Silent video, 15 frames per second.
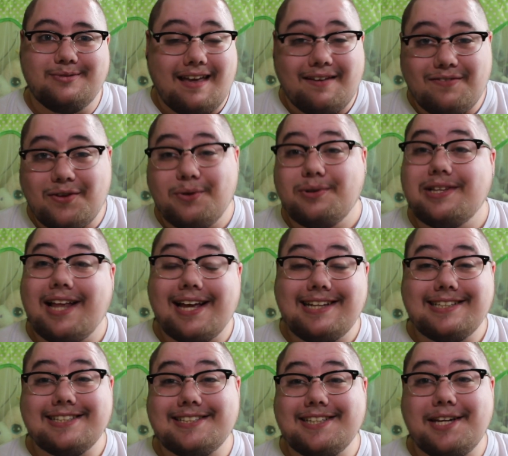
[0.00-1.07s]
If you would
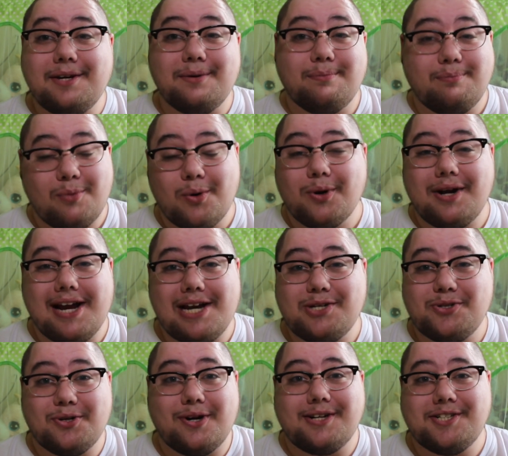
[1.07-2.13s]
like to see more
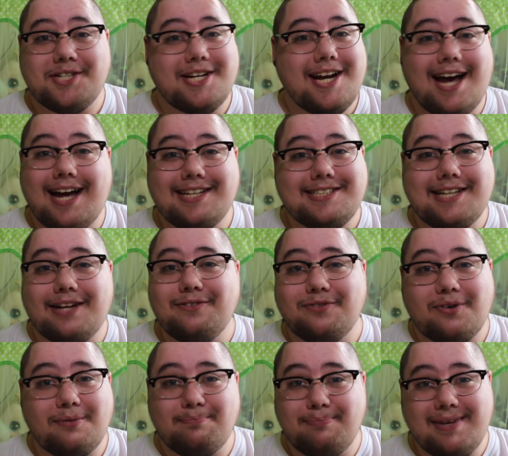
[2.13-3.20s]
age regression content
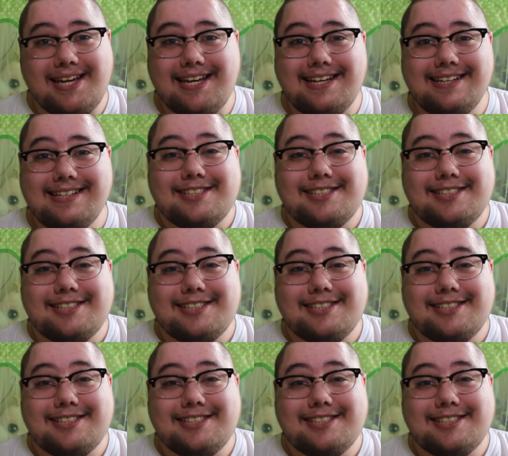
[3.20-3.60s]
from me,